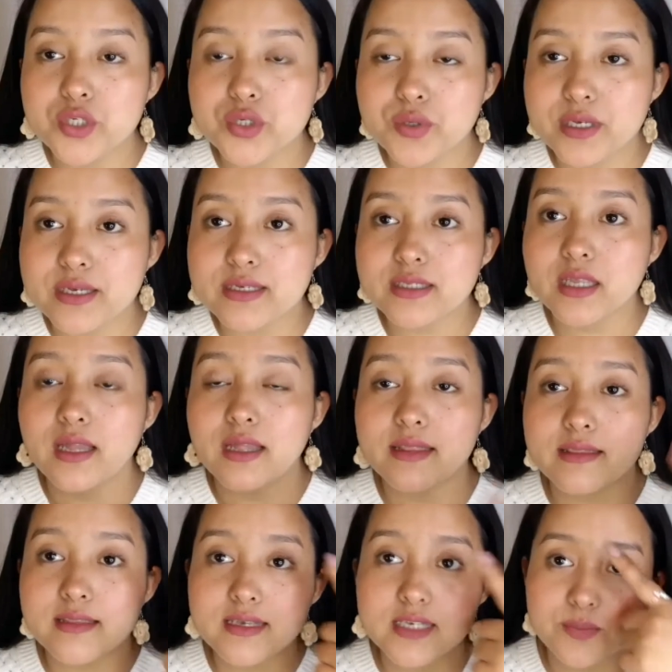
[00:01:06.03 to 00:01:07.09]
is
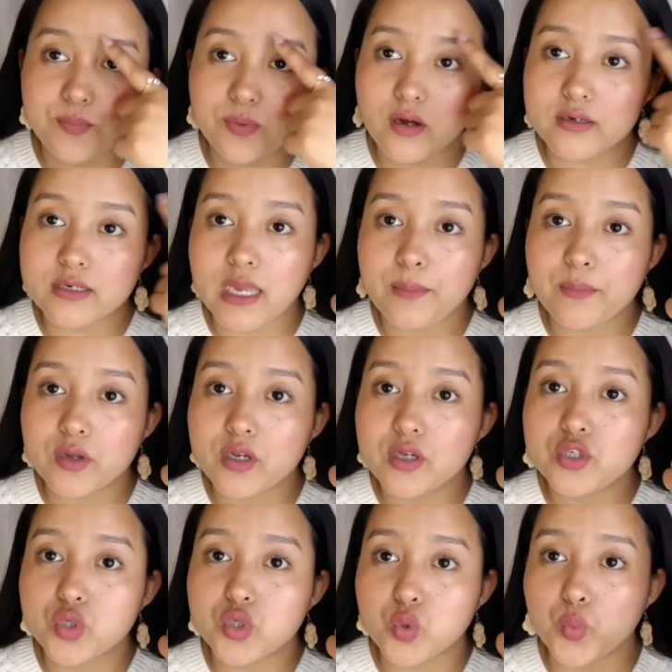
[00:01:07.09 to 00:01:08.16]
this part I'm gonna
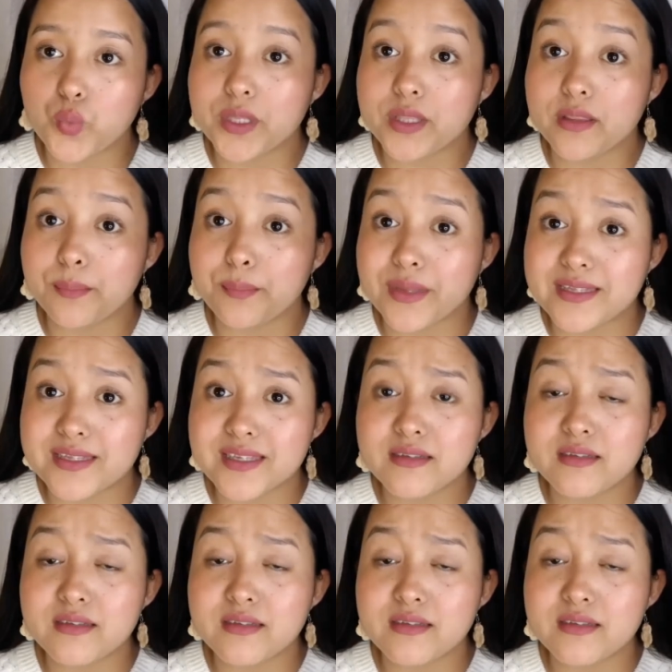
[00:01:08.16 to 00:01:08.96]
do with the pencil,